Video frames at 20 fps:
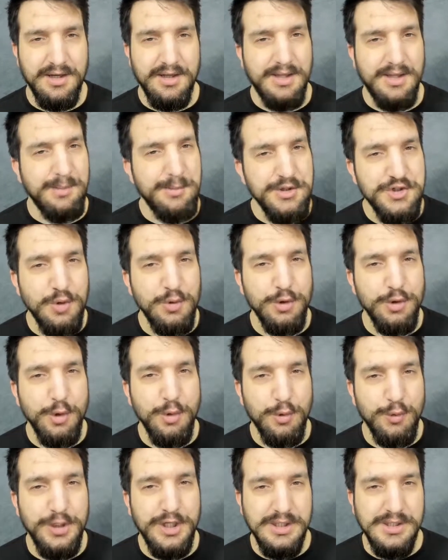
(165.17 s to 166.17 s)
let me show you
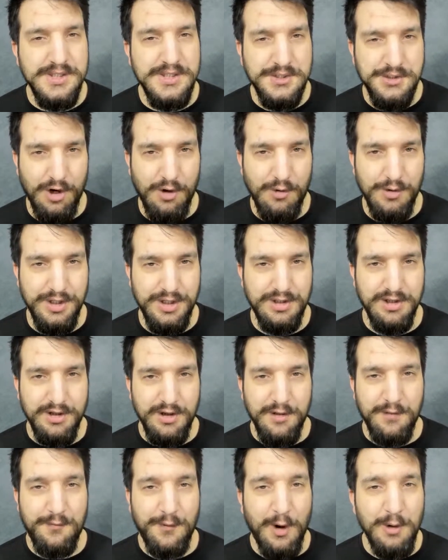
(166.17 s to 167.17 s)
a real story,
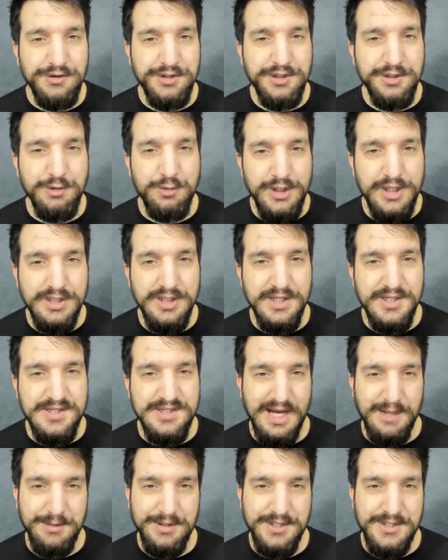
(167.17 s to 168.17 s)
found in real
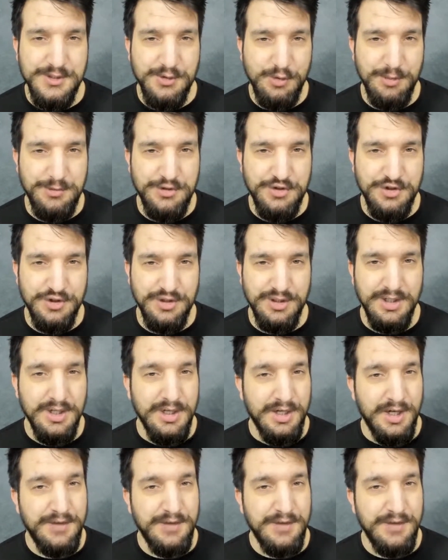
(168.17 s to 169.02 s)
Islamic scripture,